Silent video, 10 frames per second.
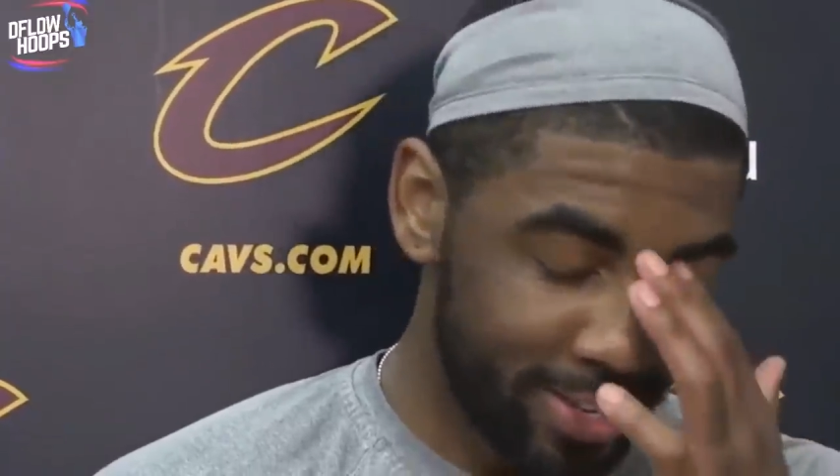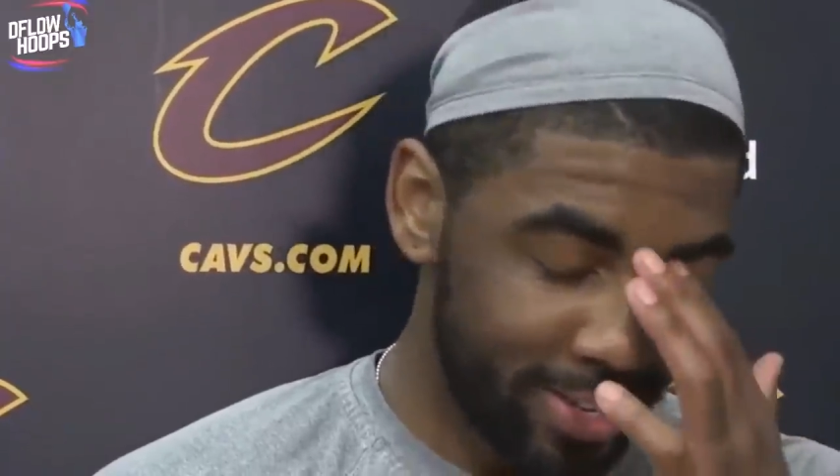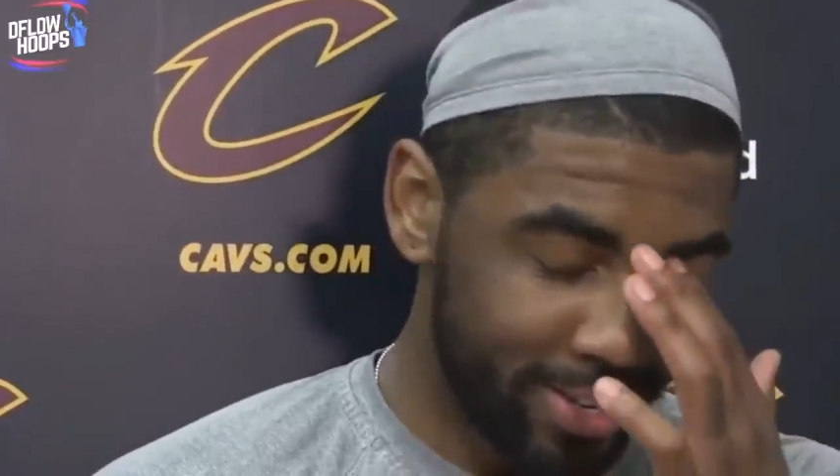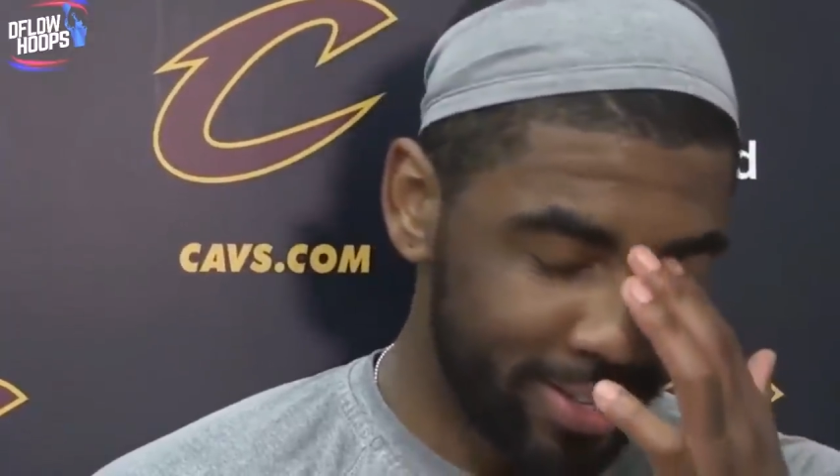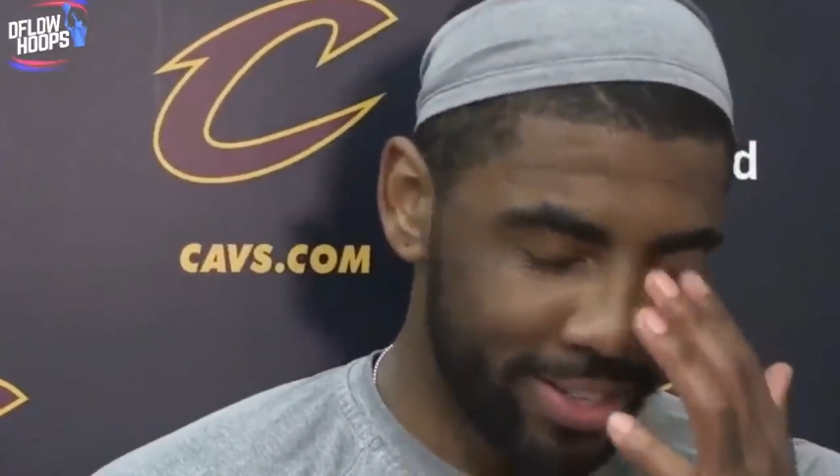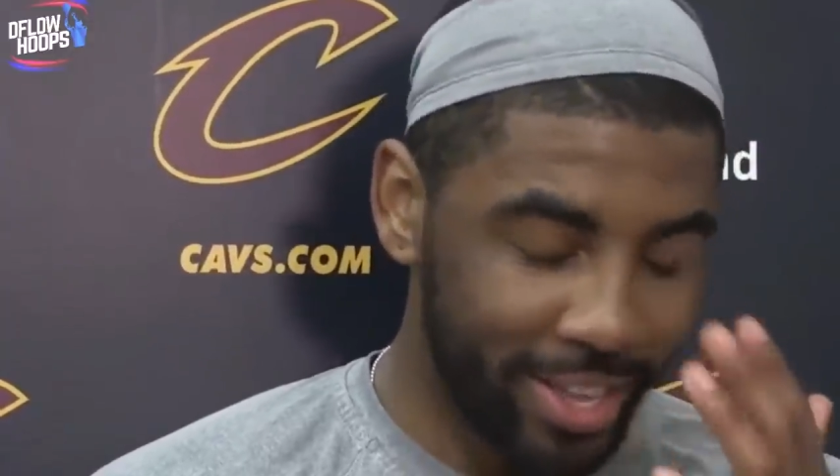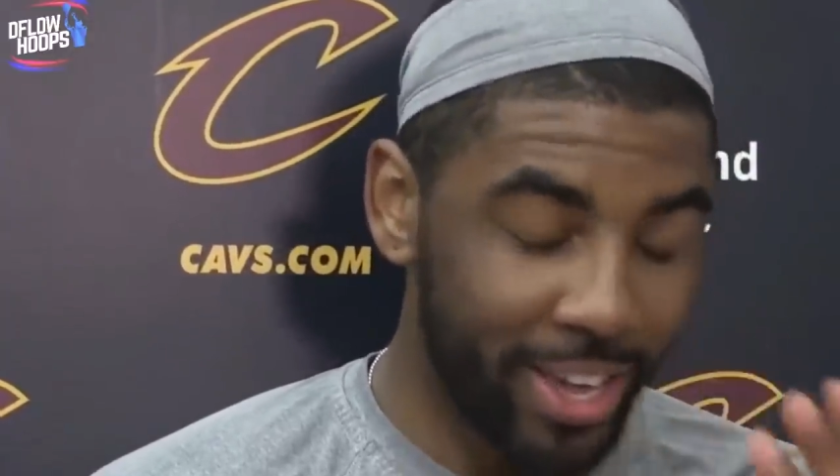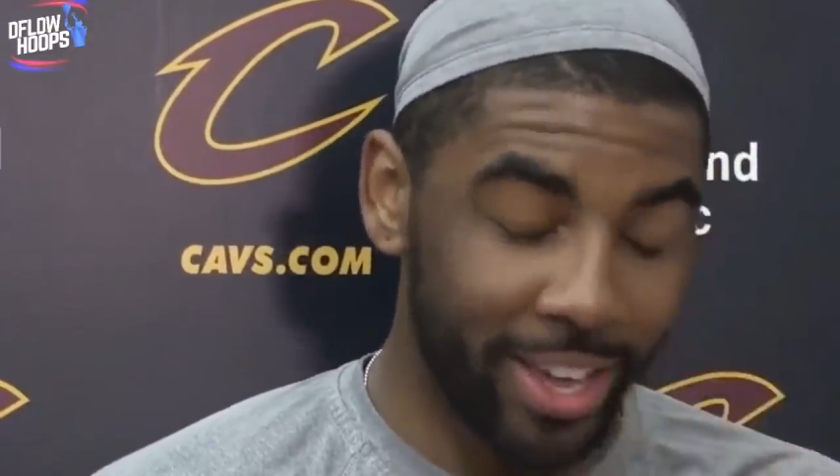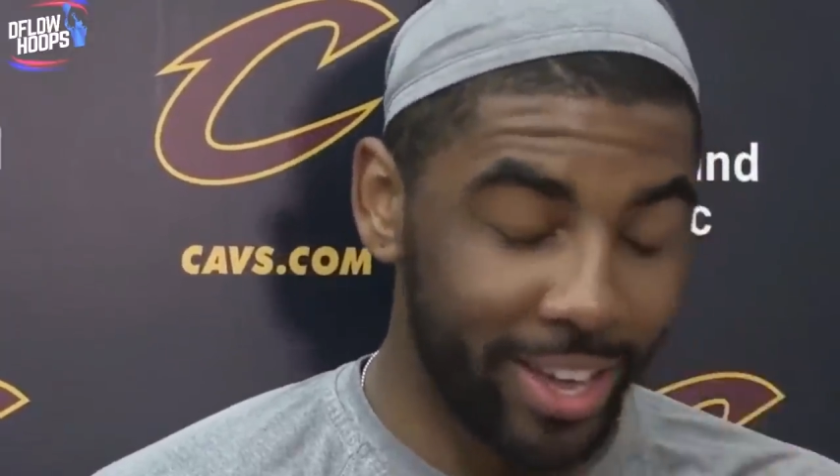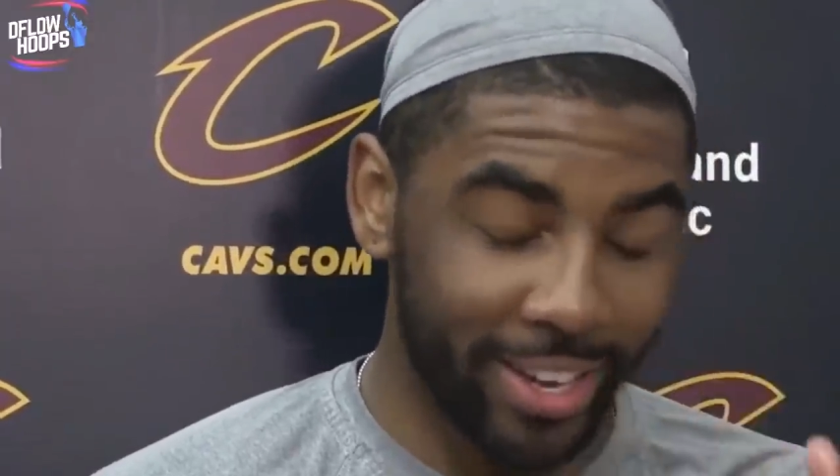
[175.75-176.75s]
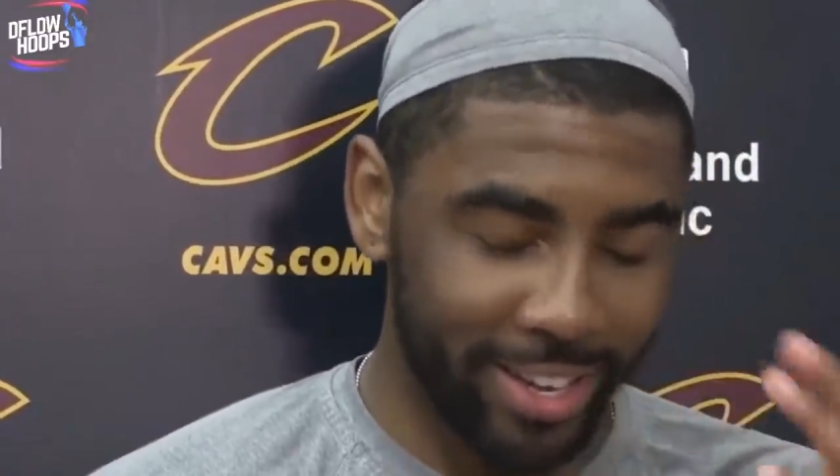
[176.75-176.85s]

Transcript: Uh, yeah, yeah.